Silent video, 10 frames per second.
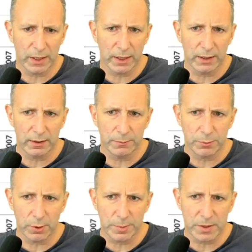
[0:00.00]
a
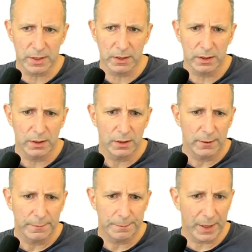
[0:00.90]
property
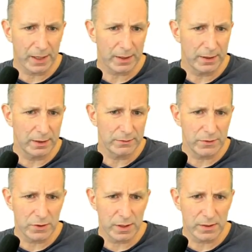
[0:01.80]
back in
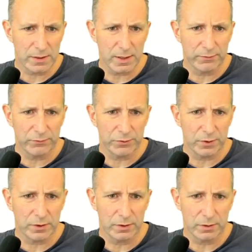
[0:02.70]
2007
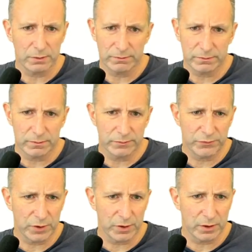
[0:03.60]
for
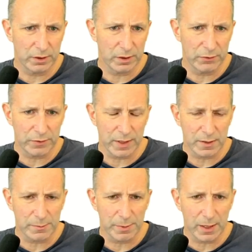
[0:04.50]

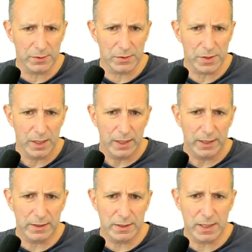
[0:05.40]
£100,000,
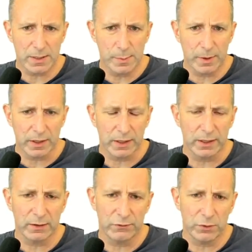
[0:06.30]
in today's money,
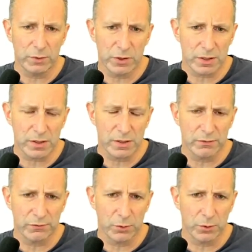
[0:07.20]
if you adjust it
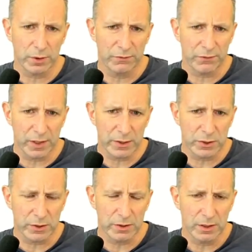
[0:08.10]
for
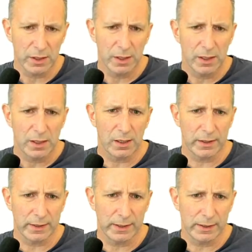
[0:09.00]
inflation,
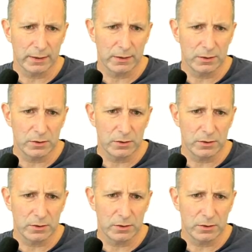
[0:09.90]
i.e.